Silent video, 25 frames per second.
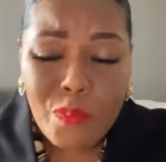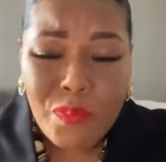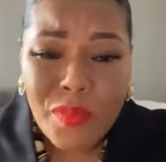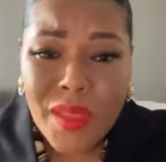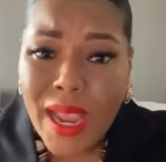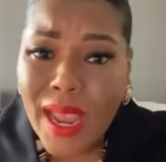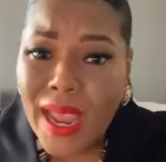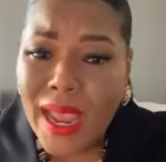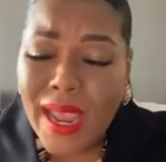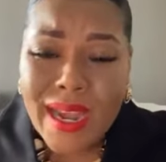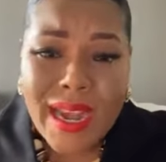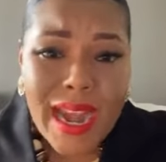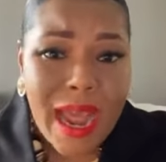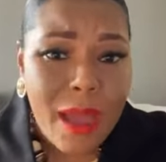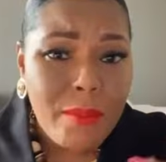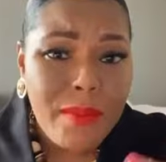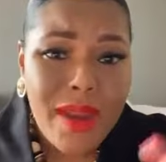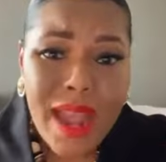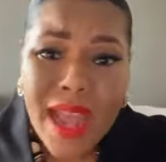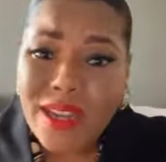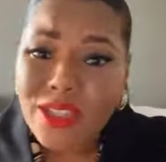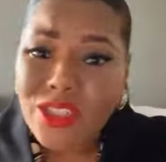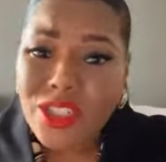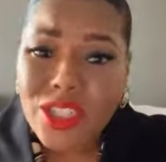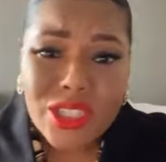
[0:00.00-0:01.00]
And I'm
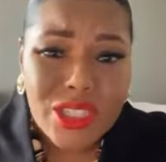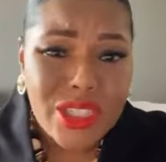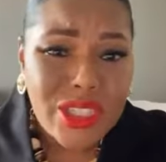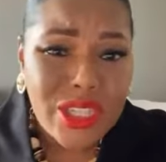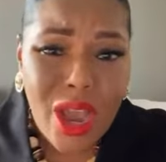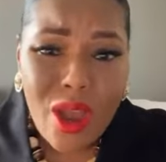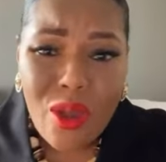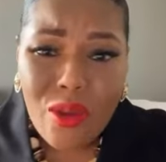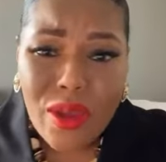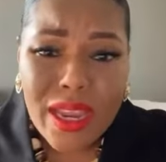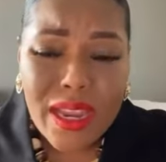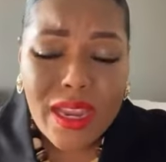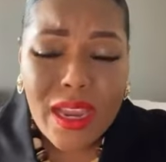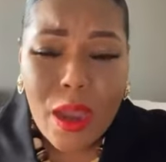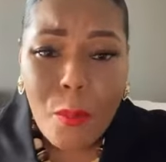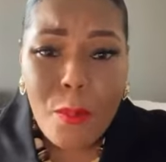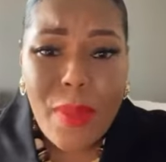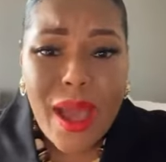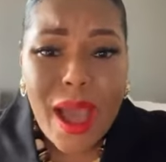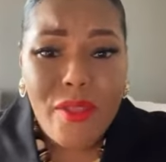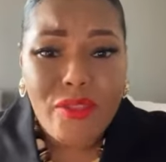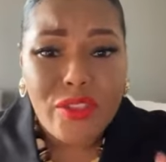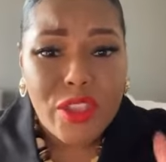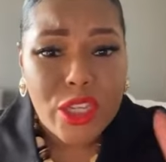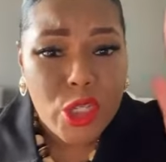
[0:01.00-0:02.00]
not just talking
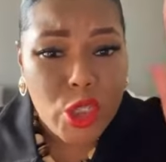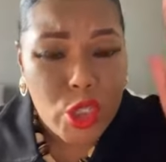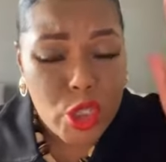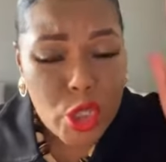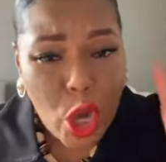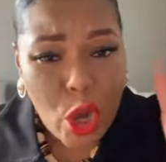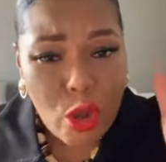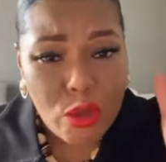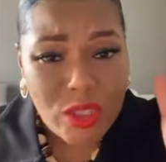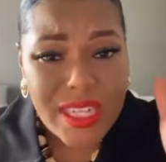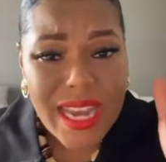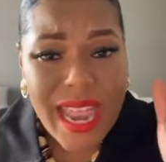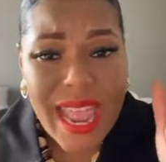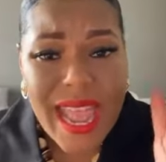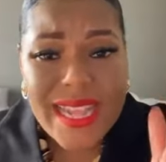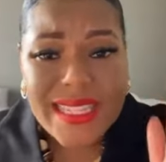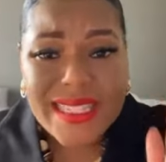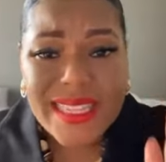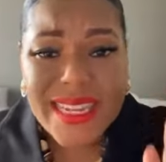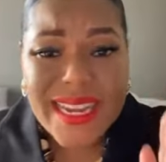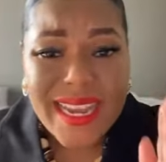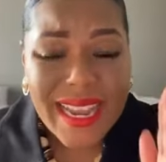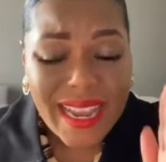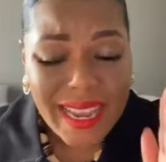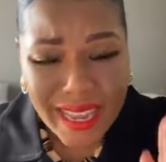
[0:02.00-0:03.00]
about the church as
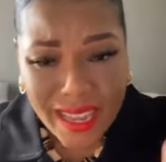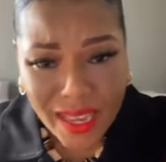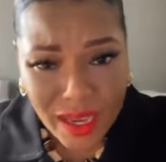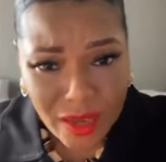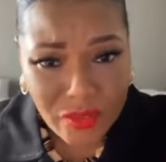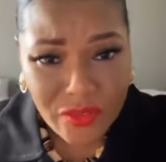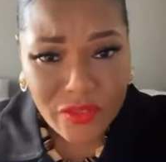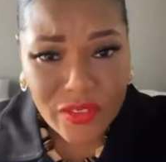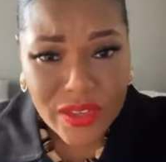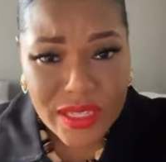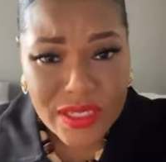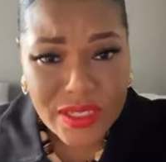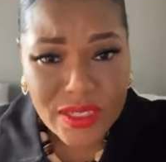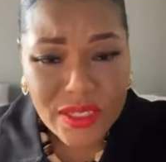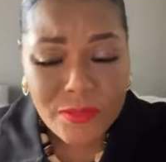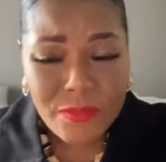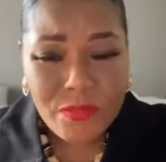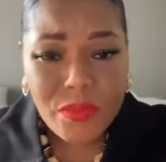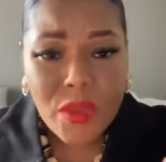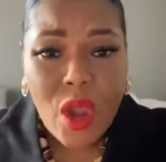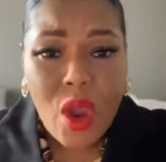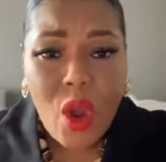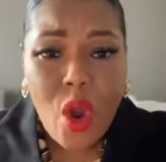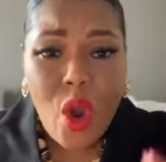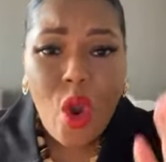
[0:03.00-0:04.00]
an edifice
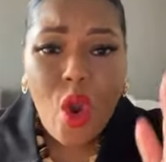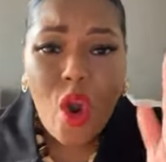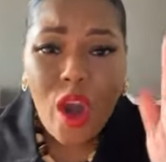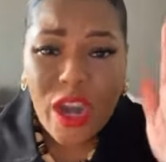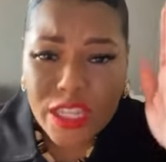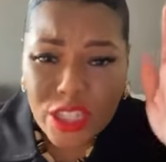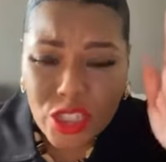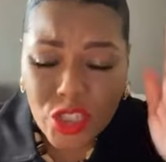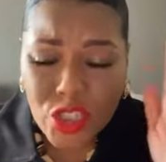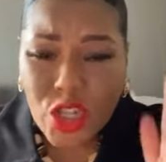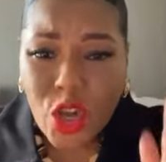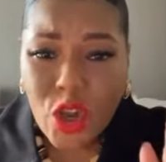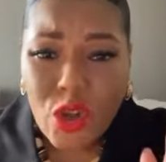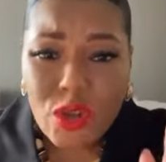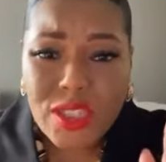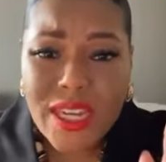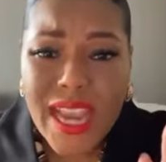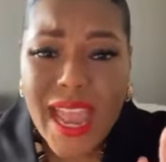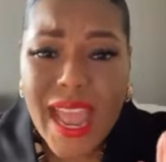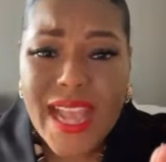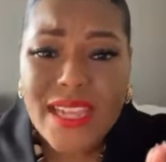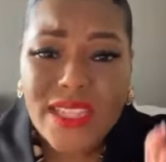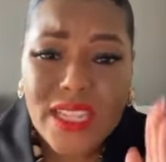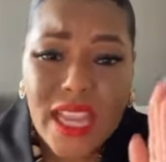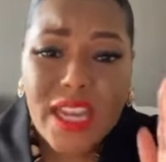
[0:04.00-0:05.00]
or a church
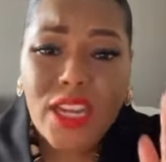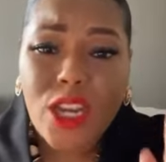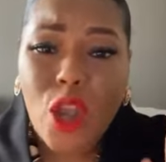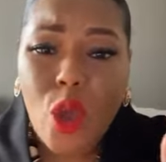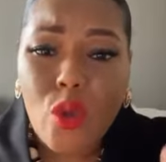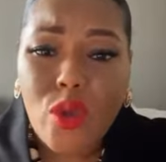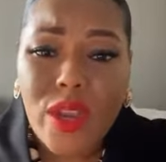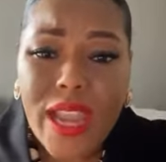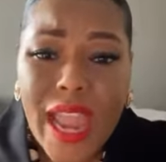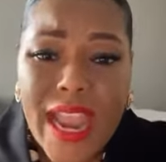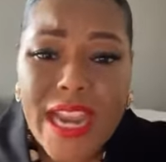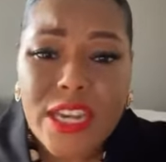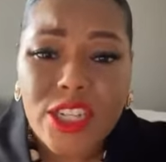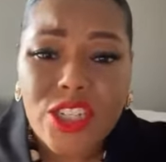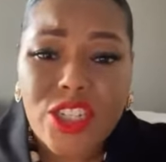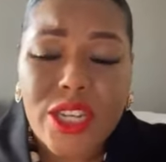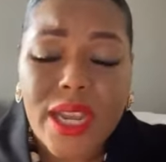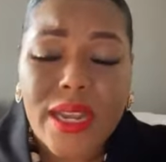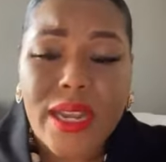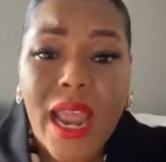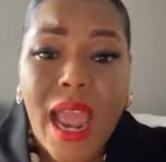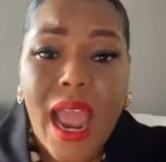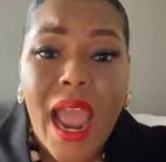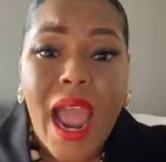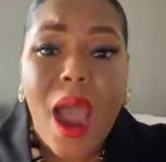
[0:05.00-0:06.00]
as a location,
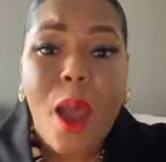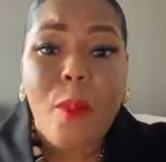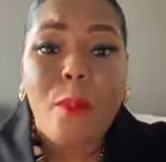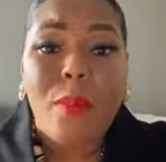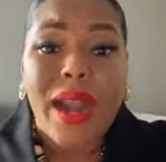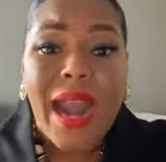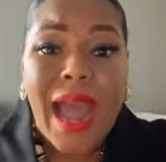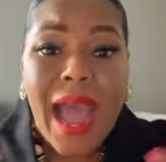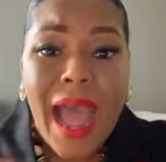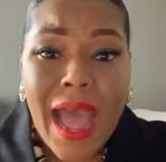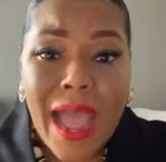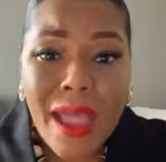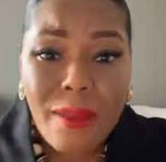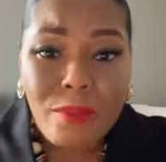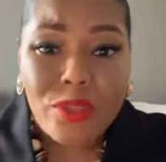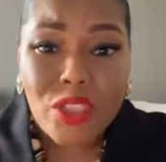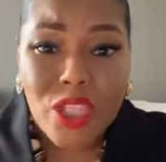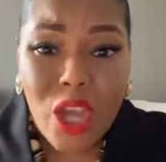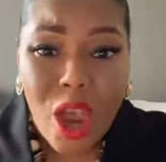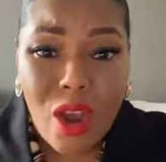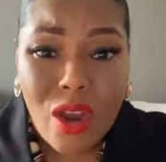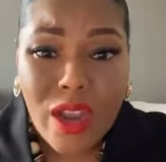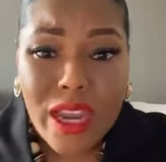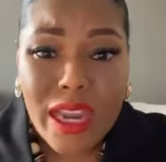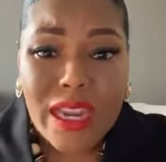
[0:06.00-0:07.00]
but I'm
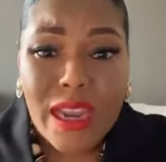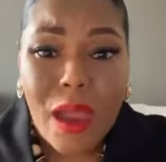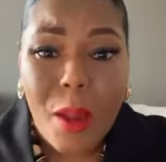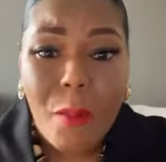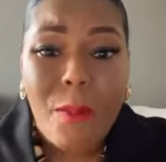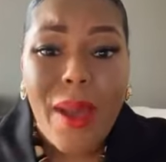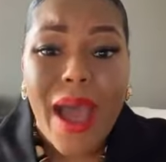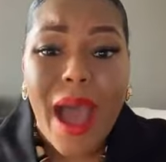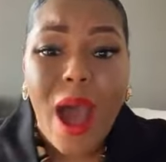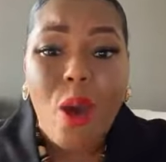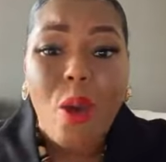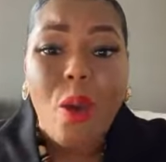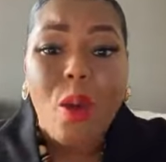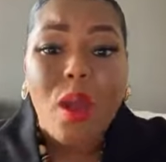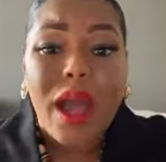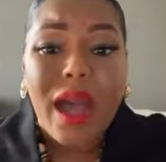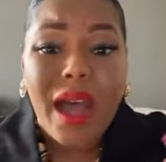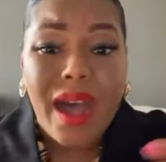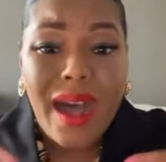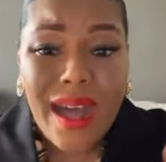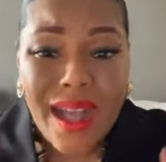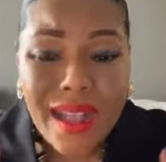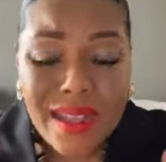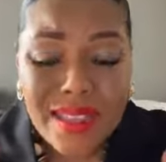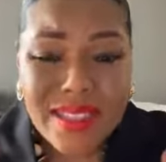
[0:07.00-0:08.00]
talking about
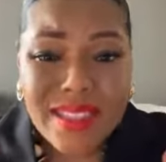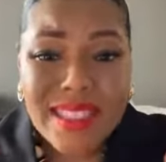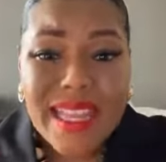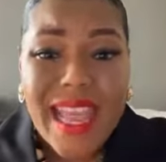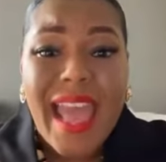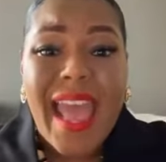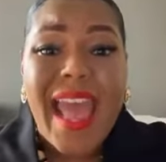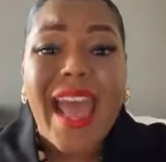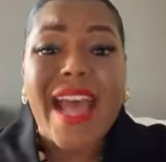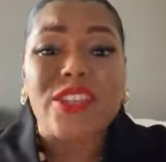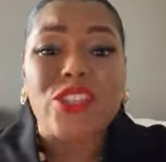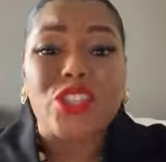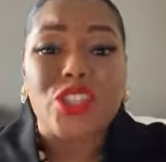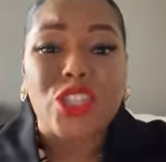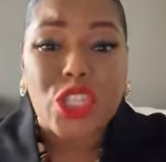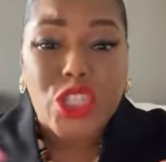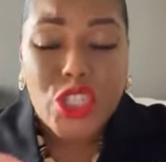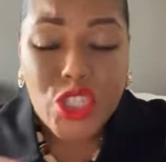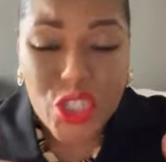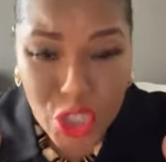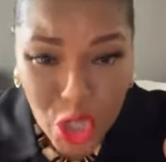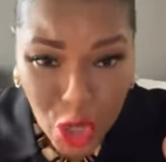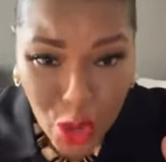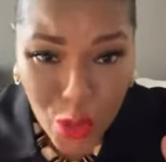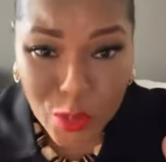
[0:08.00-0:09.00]
us as the
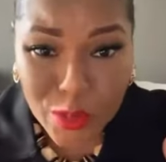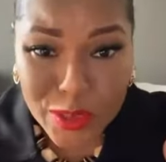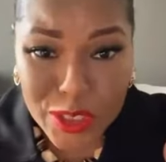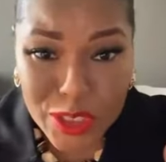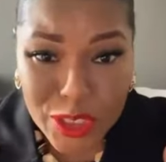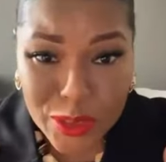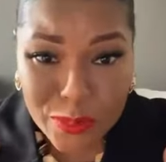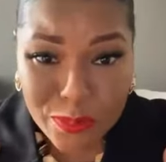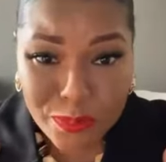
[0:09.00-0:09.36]
church.